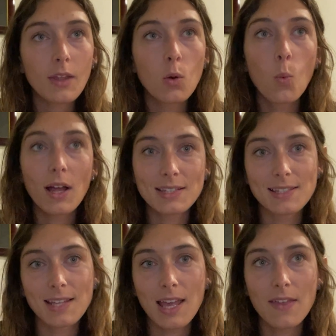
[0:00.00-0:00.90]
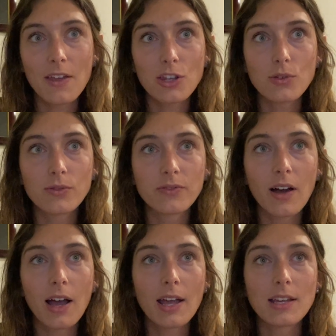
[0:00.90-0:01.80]
wet sand that you
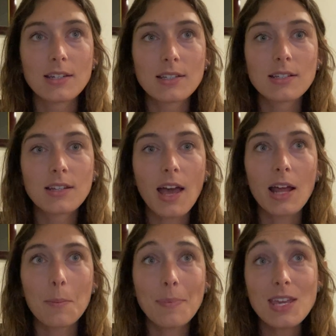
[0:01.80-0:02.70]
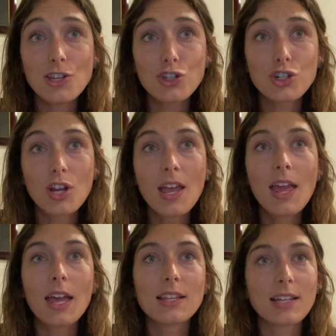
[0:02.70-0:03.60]
find at a beach,
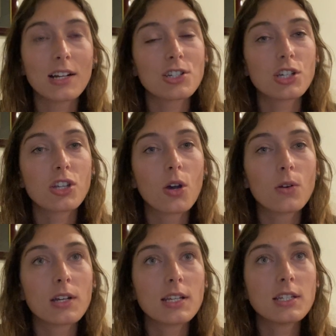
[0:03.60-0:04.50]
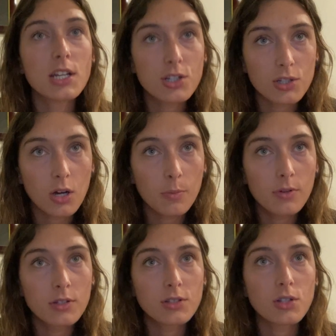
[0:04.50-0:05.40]
it's actually coated in dish soap.
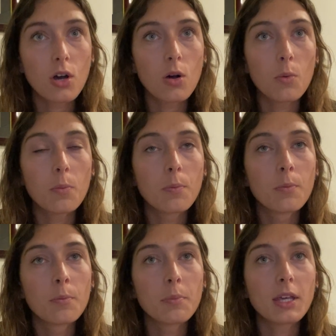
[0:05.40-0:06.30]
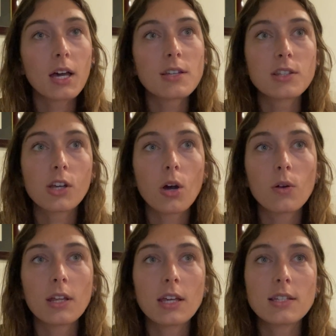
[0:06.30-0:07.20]
So because the
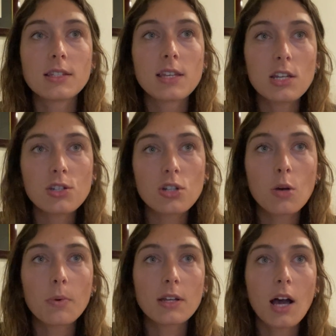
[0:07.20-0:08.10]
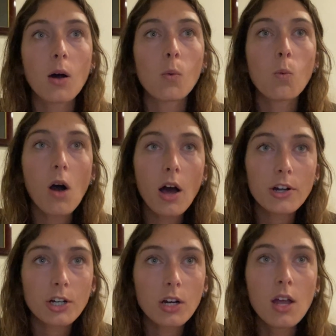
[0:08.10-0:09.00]
coating is dish soap and not
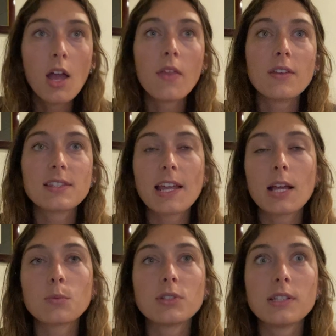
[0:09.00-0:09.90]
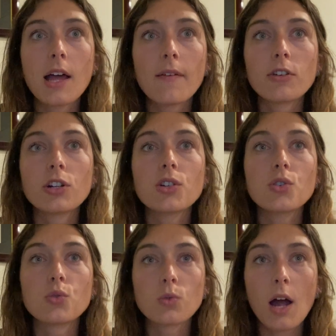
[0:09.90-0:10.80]
water, the sand will never
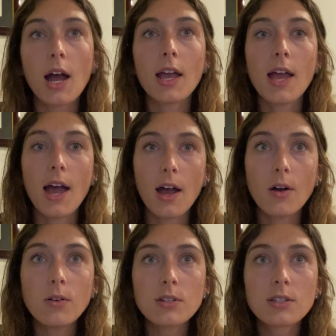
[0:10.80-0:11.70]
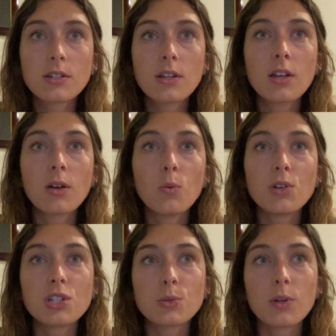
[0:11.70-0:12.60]
dry out,
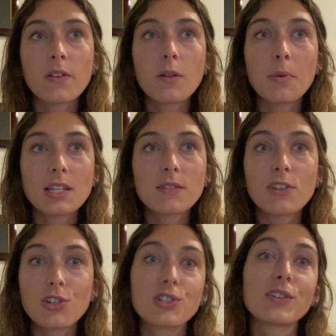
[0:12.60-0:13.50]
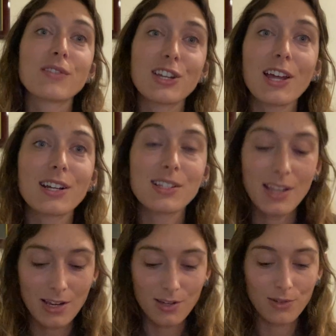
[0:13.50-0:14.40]
which is one of the best features of kinetic
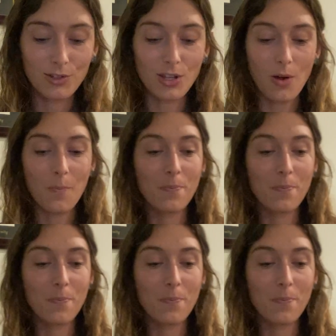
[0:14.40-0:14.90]
sand. So